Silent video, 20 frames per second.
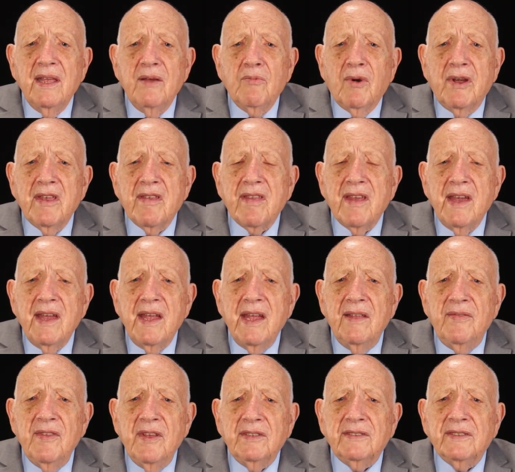Well, you see,
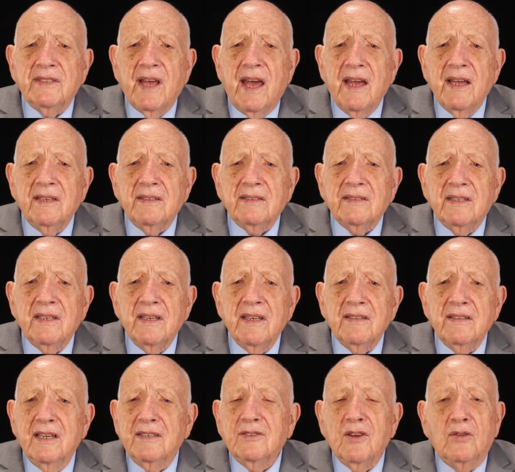in this case,
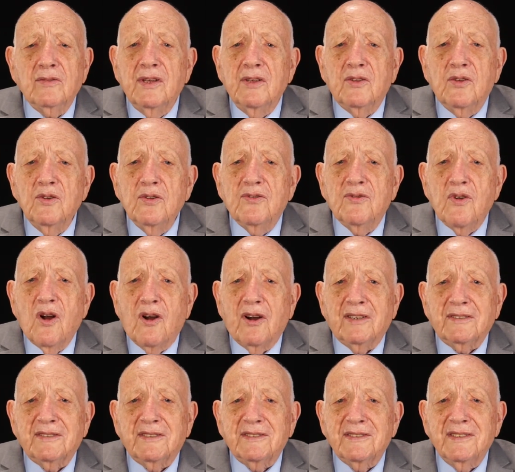there's only 2
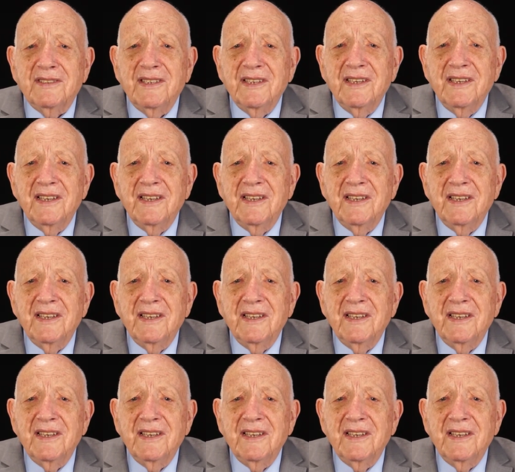drawers.